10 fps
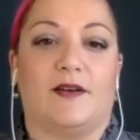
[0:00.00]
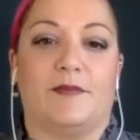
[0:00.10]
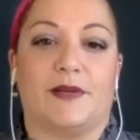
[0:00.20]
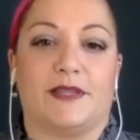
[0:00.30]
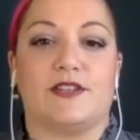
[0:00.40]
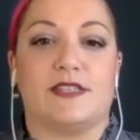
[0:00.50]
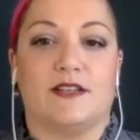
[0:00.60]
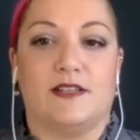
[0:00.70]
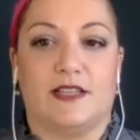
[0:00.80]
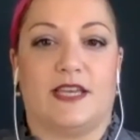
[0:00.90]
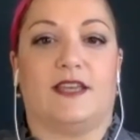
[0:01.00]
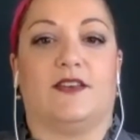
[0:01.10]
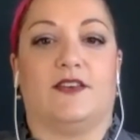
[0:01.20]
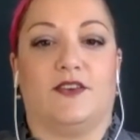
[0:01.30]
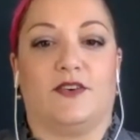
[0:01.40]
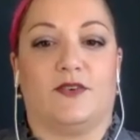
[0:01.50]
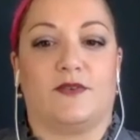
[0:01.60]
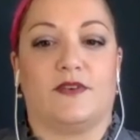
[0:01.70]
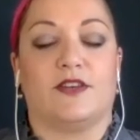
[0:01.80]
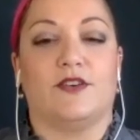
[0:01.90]
but there's still a,
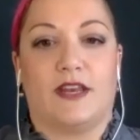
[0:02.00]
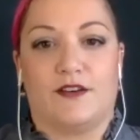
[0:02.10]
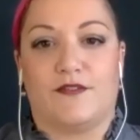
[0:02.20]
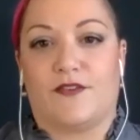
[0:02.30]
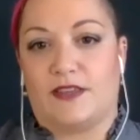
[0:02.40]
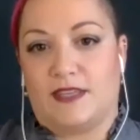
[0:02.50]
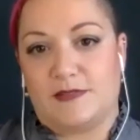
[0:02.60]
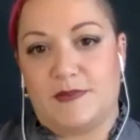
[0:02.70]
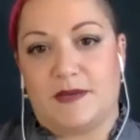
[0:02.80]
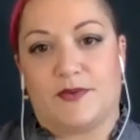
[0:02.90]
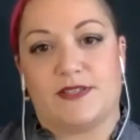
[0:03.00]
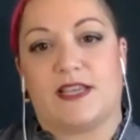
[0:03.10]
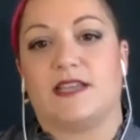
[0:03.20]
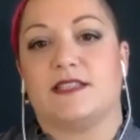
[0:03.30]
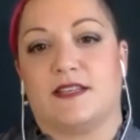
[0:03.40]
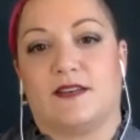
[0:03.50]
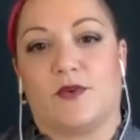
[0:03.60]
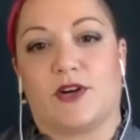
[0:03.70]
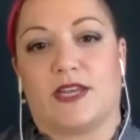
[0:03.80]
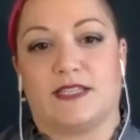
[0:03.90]
united front that's being presented and
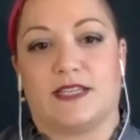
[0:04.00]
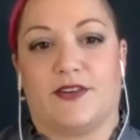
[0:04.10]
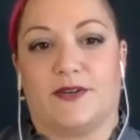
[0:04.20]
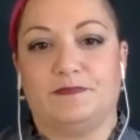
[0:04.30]
working together.